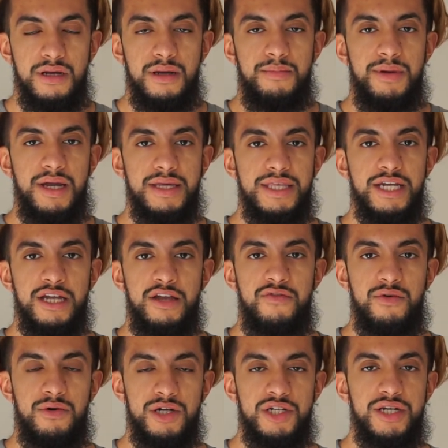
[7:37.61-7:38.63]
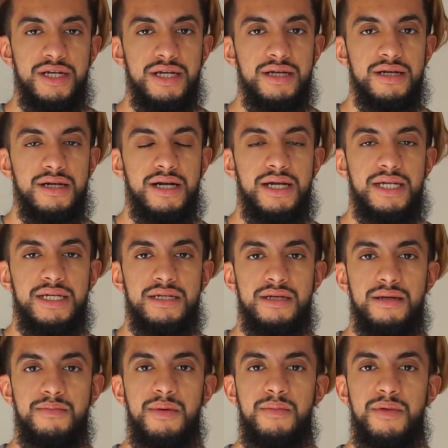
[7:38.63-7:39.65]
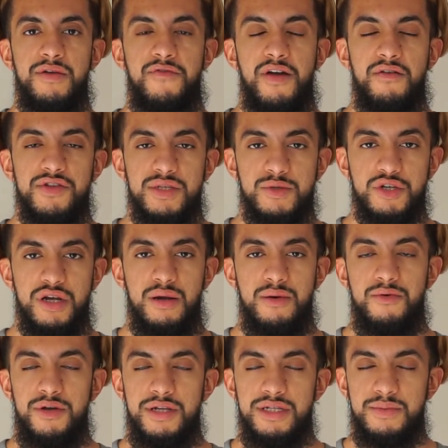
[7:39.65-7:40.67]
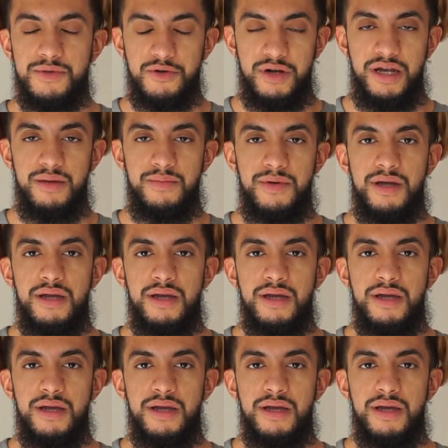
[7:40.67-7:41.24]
But yeah, thank you for watching, and remember, if you haven't subscribed, already subscribe.